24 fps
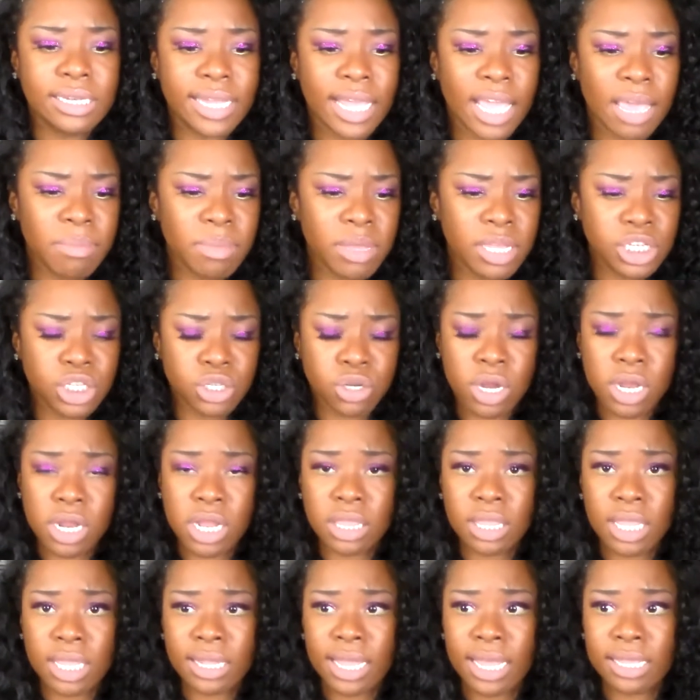damage or
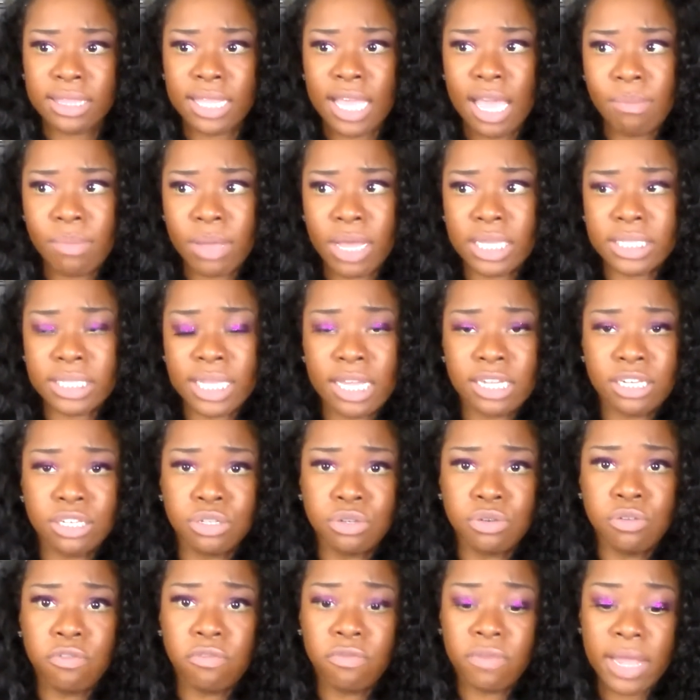anything like that because I
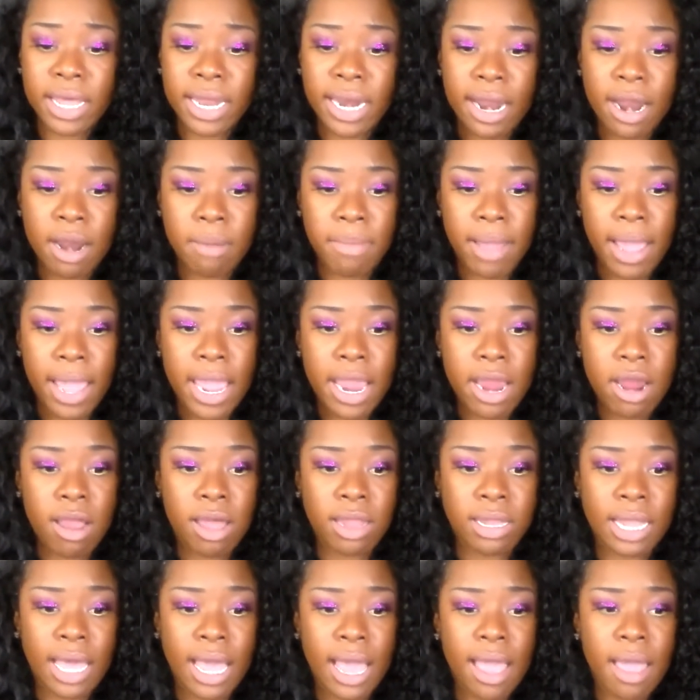do flat iron my
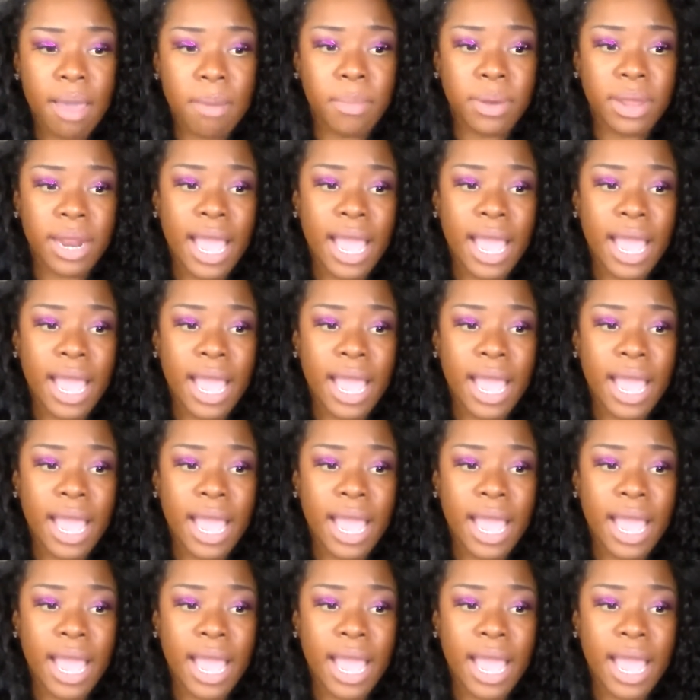hair a lot.